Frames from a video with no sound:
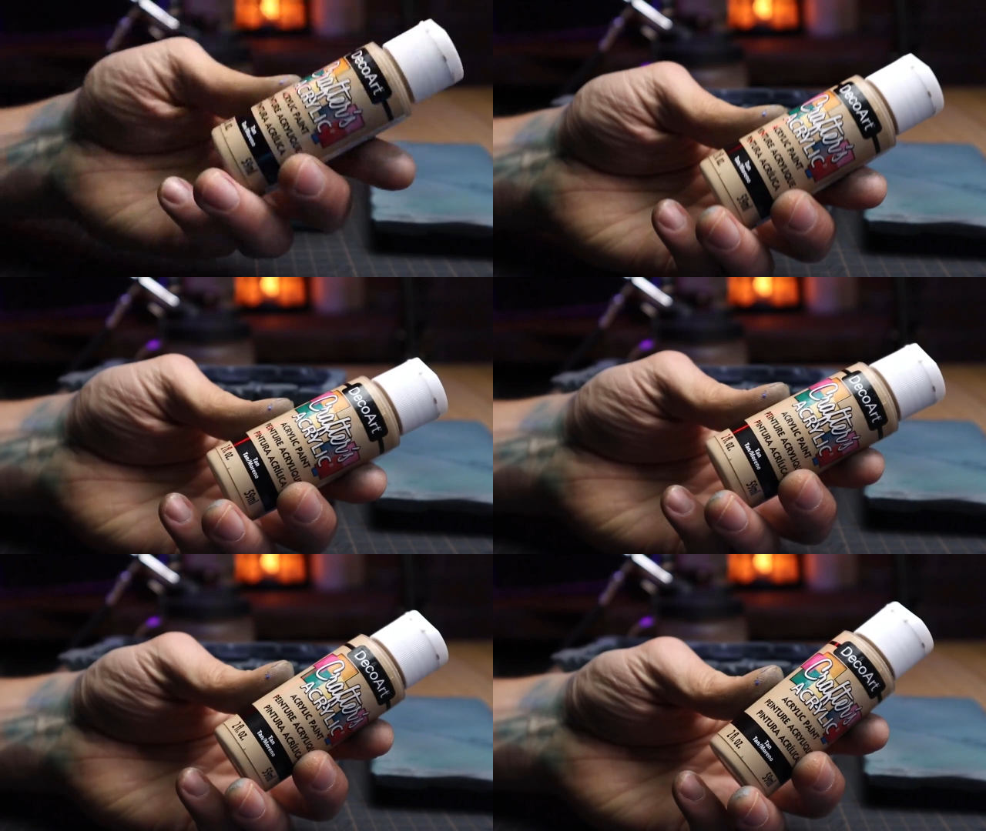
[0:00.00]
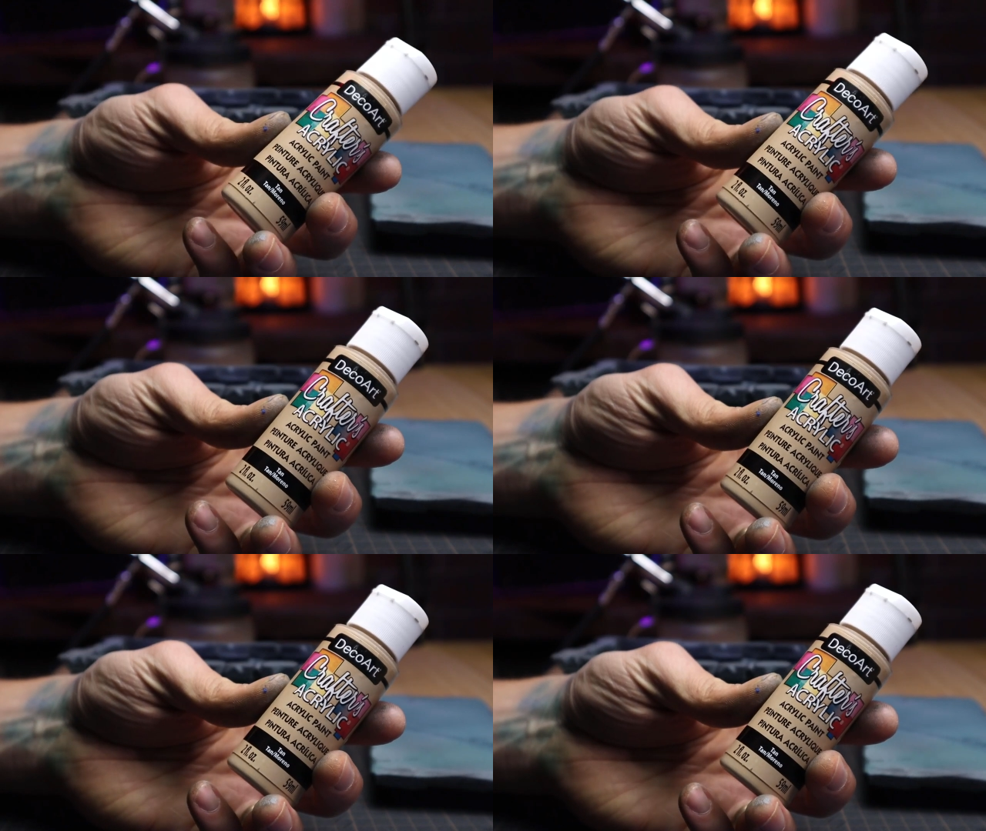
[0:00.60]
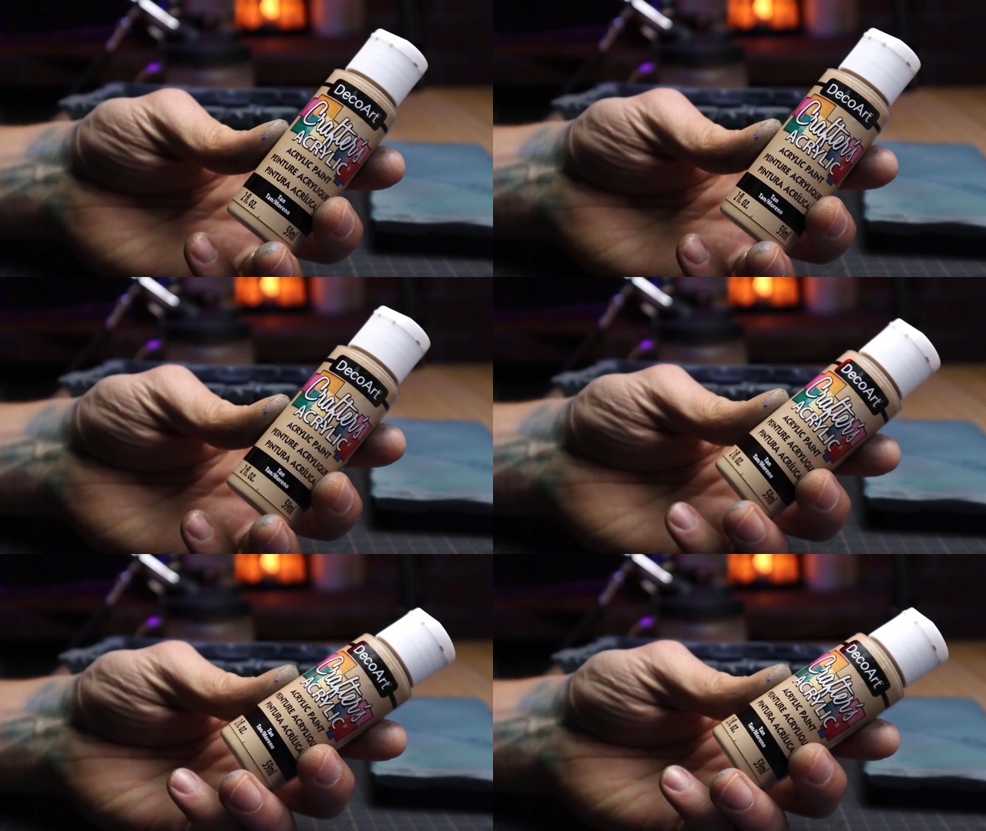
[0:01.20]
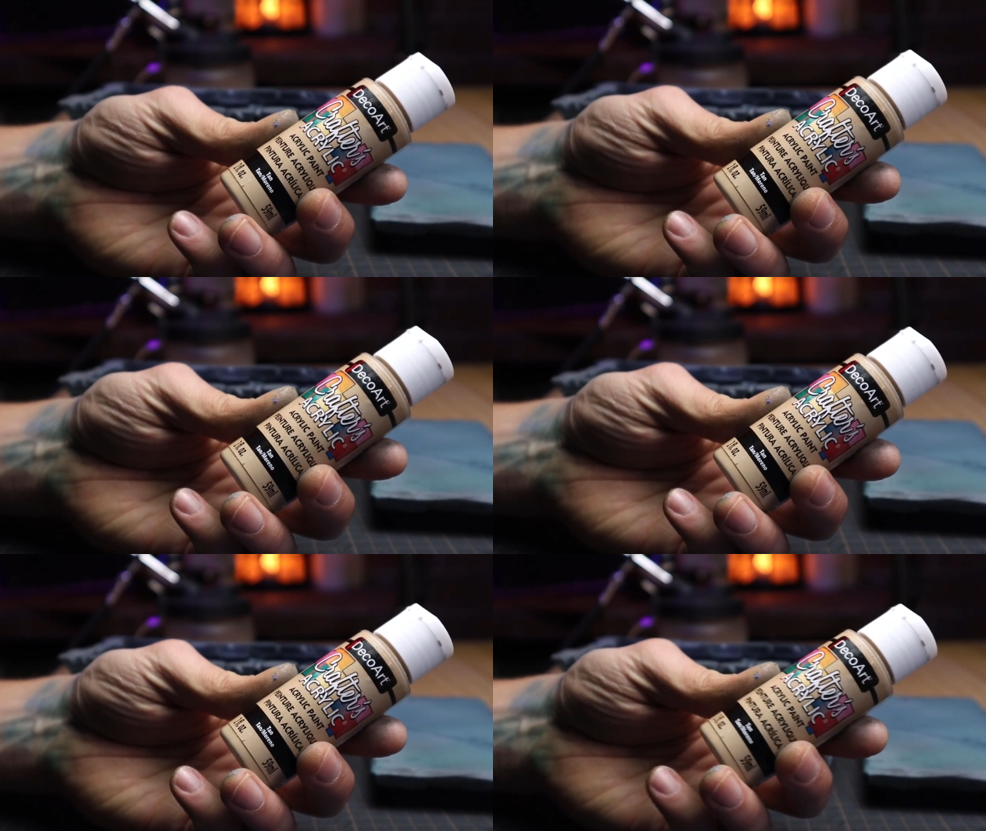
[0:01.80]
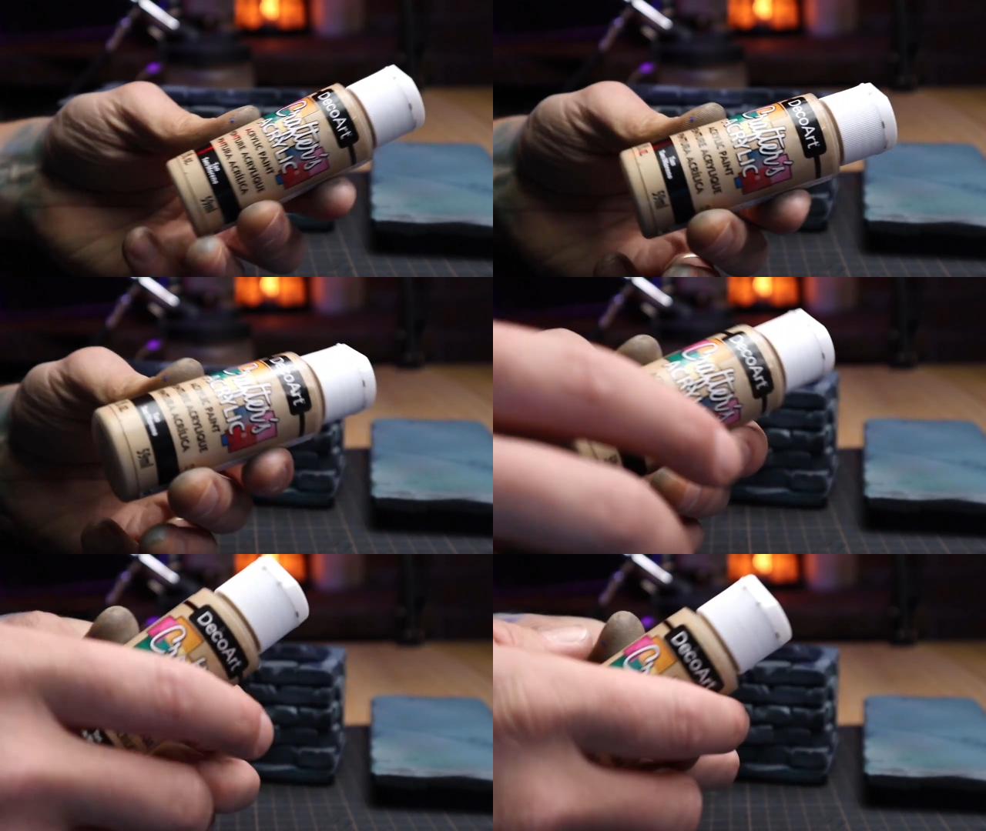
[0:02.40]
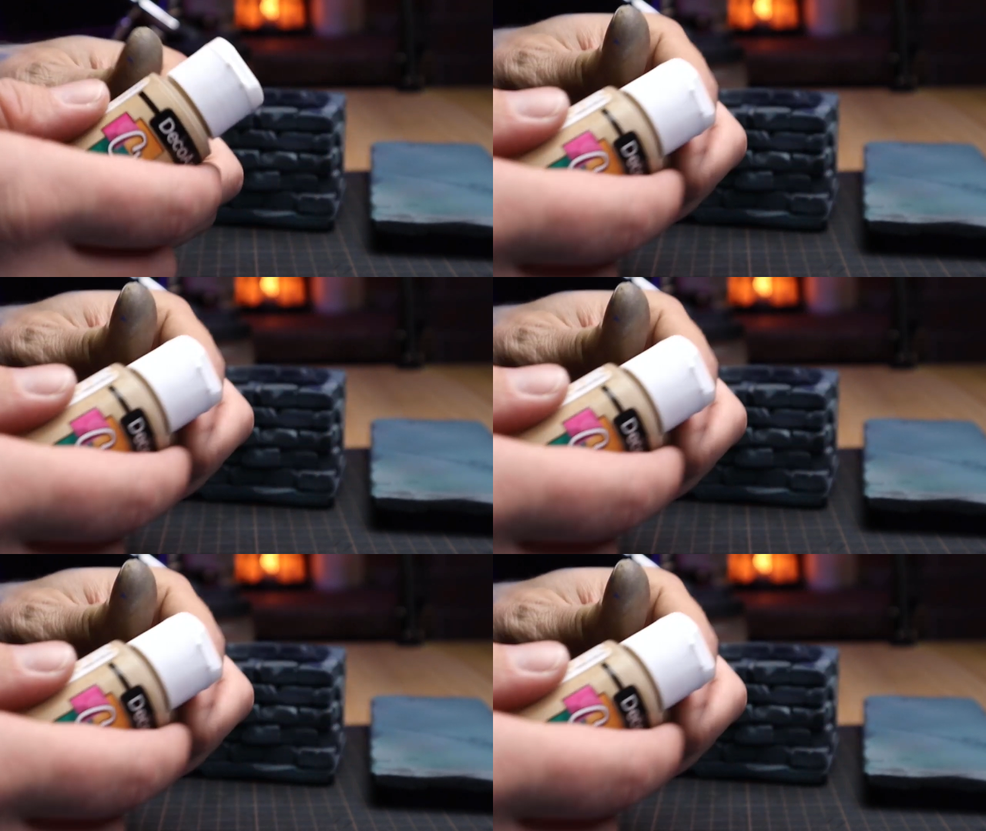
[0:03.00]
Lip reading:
(no speaker visible)